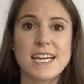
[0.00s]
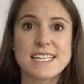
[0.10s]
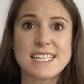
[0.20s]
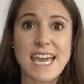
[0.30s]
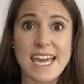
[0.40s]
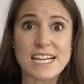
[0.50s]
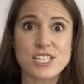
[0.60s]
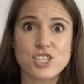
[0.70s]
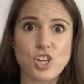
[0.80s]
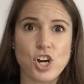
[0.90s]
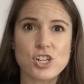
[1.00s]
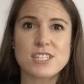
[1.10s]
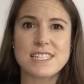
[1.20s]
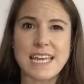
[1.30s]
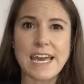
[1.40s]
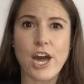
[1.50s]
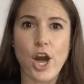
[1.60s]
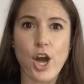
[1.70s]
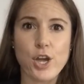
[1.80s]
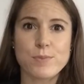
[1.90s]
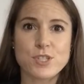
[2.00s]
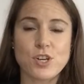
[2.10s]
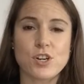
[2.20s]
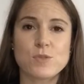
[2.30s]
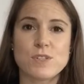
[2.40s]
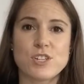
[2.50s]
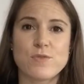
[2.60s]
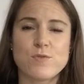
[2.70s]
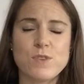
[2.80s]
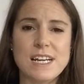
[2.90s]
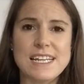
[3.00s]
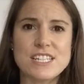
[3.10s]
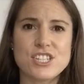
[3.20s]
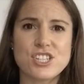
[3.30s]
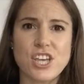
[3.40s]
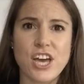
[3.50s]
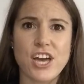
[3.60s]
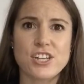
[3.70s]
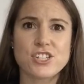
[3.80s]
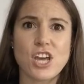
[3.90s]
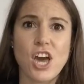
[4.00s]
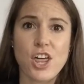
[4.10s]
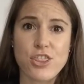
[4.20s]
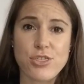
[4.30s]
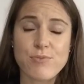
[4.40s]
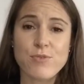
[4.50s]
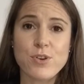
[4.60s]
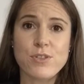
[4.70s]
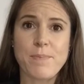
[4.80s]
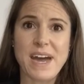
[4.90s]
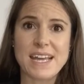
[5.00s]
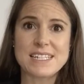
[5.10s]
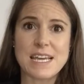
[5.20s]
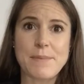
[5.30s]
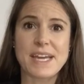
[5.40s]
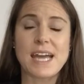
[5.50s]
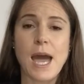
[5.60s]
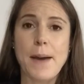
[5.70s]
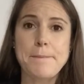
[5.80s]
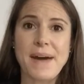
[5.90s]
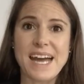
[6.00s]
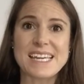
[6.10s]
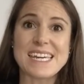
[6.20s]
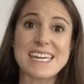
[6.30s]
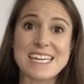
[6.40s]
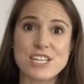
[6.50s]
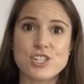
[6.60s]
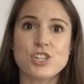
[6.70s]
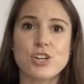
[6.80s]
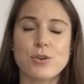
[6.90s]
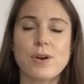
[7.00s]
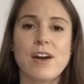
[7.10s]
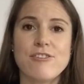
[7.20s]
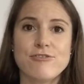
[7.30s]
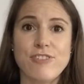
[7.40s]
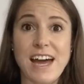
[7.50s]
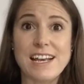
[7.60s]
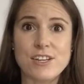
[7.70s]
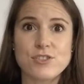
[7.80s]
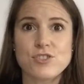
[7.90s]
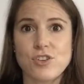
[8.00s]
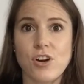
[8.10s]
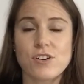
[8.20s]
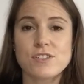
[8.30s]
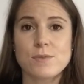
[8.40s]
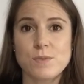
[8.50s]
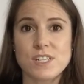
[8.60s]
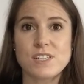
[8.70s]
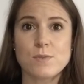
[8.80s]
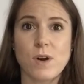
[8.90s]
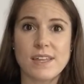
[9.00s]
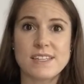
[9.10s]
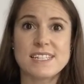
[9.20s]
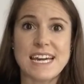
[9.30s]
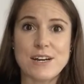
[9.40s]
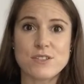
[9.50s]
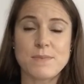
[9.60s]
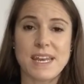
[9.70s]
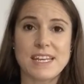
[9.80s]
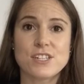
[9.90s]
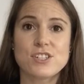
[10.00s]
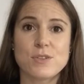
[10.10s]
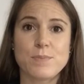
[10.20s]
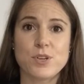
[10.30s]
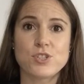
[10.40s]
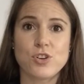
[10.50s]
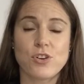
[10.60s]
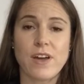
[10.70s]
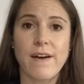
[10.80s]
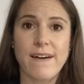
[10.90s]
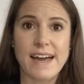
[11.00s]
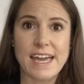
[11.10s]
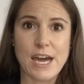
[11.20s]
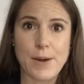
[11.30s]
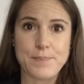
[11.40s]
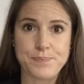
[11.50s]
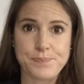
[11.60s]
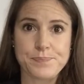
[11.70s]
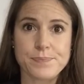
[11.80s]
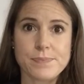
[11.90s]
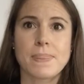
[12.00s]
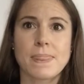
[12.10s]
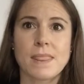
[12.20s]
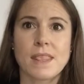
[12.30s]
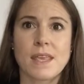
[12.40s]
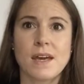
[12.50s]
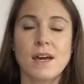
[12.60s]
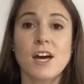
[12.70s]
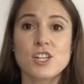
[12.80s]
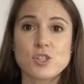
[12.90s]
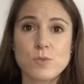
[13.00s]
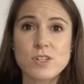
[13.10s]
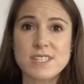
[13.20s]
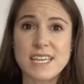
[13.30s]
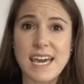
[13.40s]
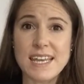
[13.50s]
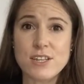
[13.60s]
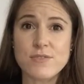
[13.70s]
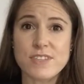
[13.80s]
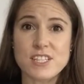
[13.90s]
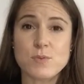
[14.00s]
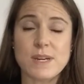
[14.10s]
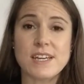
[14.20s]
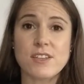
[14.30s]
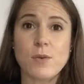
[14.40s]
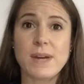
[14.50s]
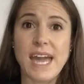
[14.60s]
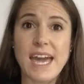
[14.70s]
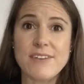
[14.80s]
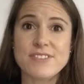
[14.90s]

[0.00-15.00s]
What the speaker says: tech stocks, stay-at-home stocks, which have really surged through the pandemic, and back into value stocks, which is why the Dow's managed to push on higher. Towards the end of this week, though, we have